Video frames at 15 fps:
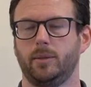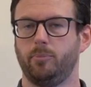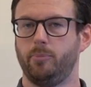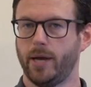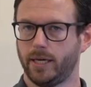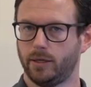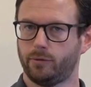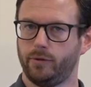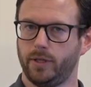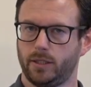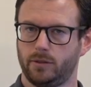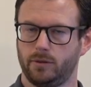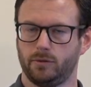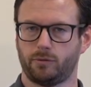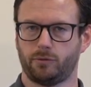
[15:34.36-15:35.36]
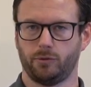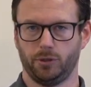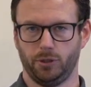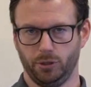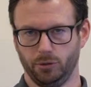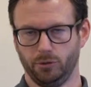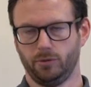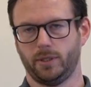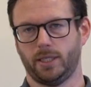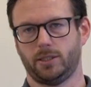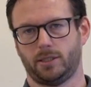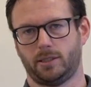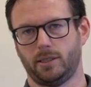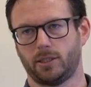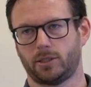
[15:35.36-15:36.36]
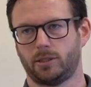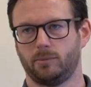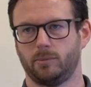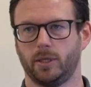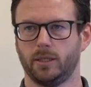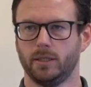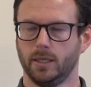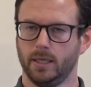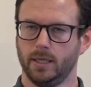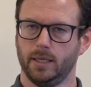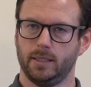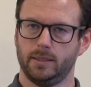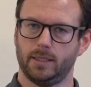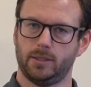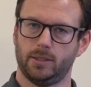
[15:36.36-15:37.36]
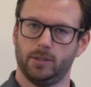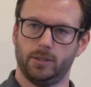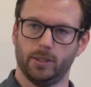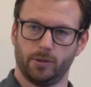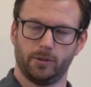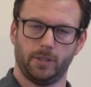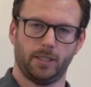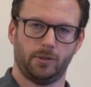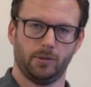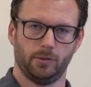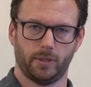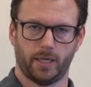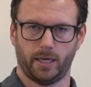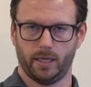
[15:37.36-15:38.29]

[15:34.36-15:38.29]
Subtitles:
benefit for you as a customer, that you don't need to